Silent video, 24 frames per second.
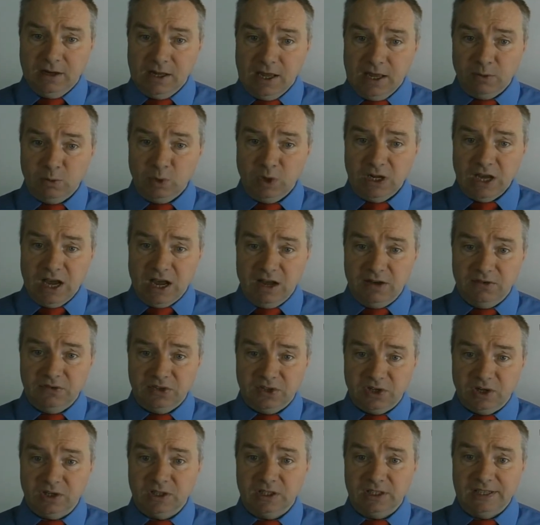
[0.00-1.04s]
we have
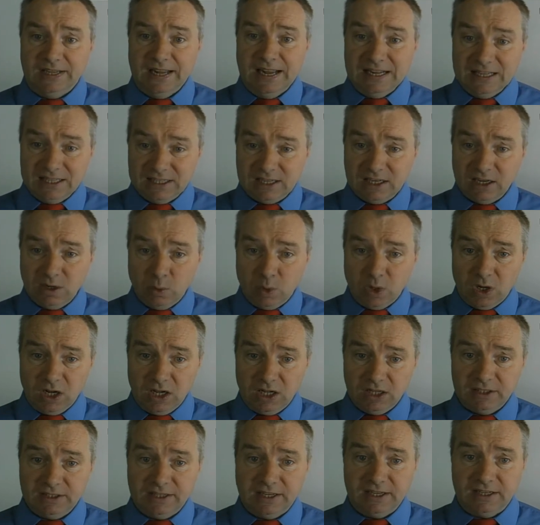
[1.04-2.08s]
certain gates in the
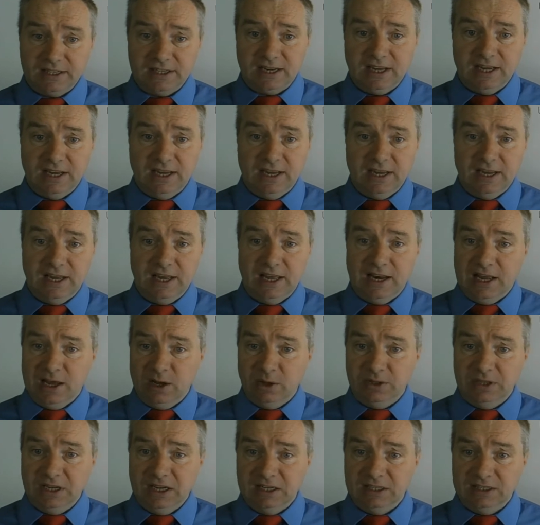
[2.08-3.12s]
wall that allow
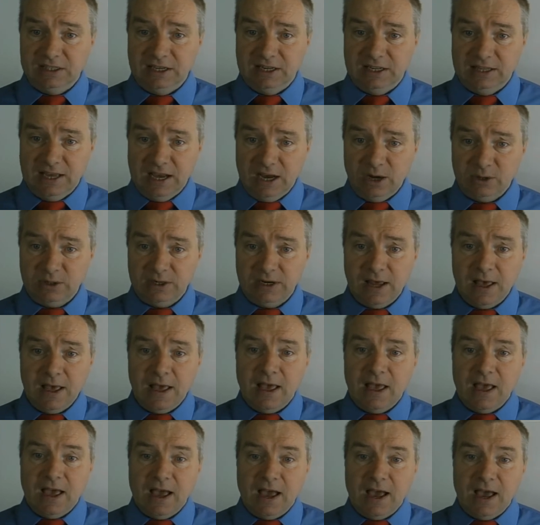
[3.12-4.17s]
things in and out,
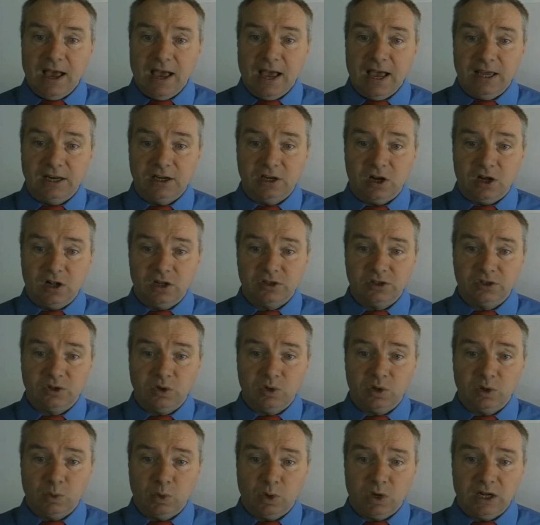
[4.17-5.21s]
and also
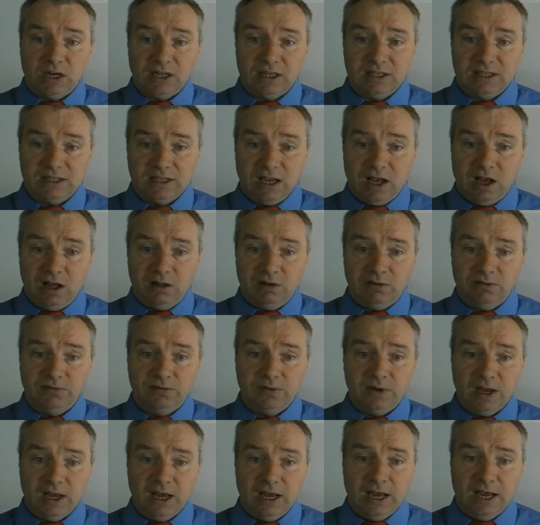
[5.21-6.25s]
the wall itself
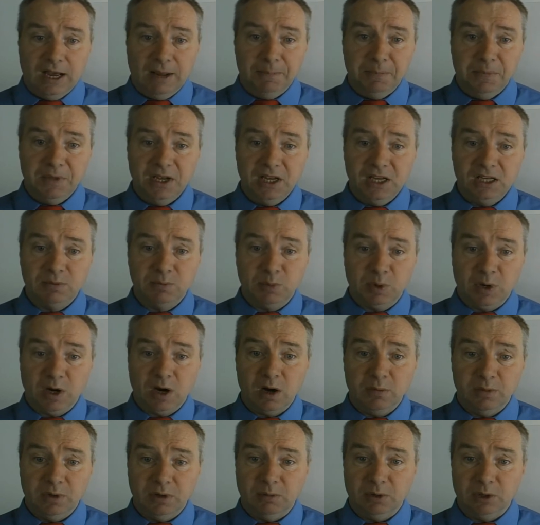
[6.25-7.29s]
is
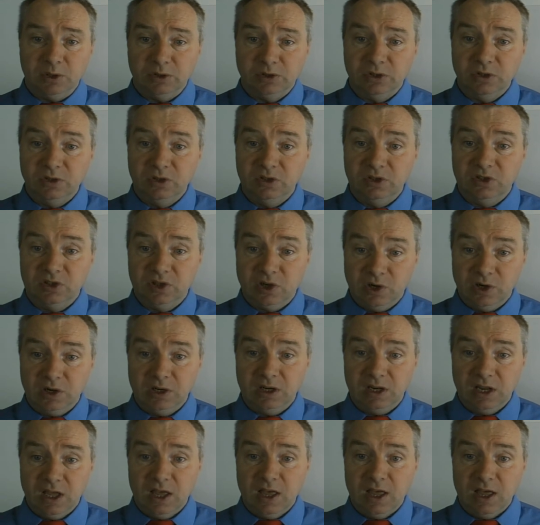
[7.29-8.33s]
permeable to
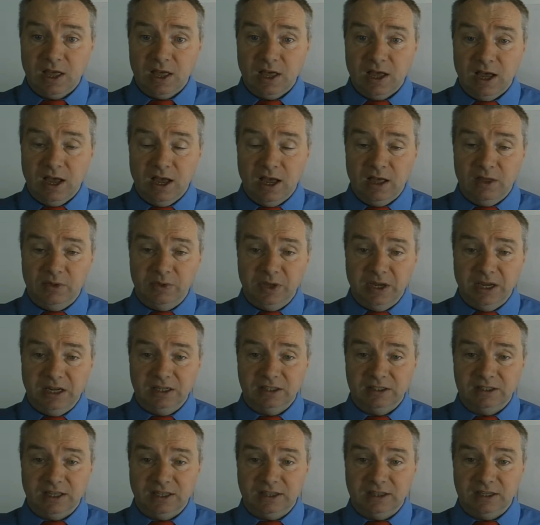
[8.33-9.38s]
certain things
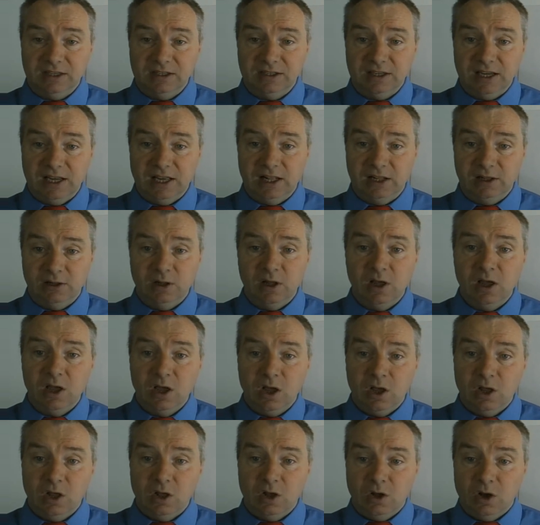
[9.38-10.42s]
that the cell
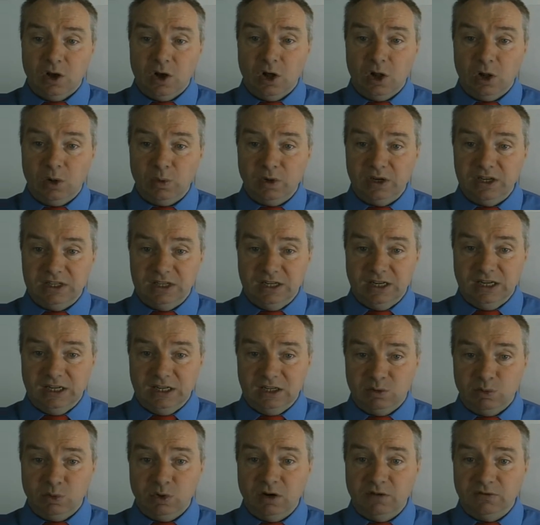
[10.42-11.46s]
always needs.
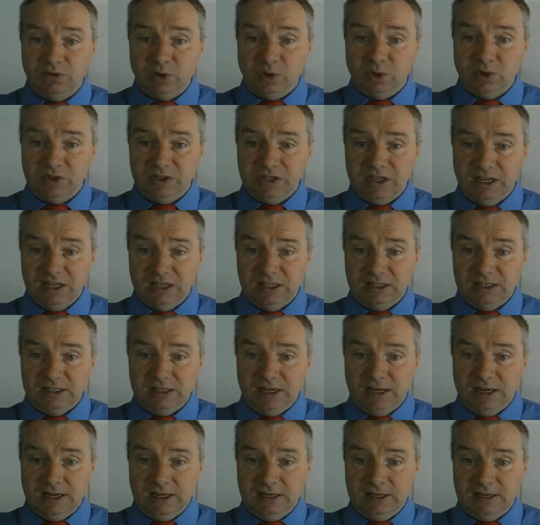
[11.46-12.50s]
One of those things
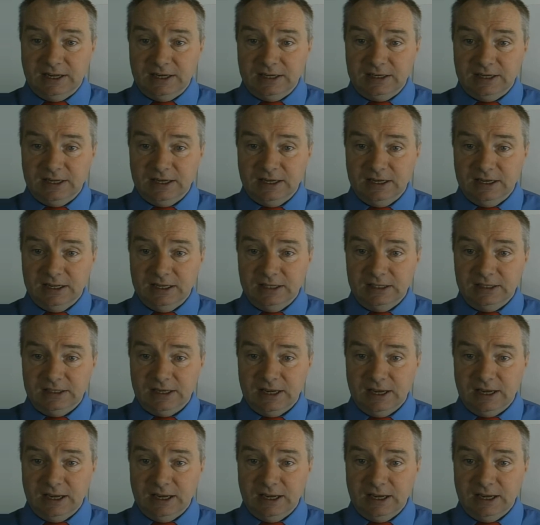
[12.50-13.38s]
that is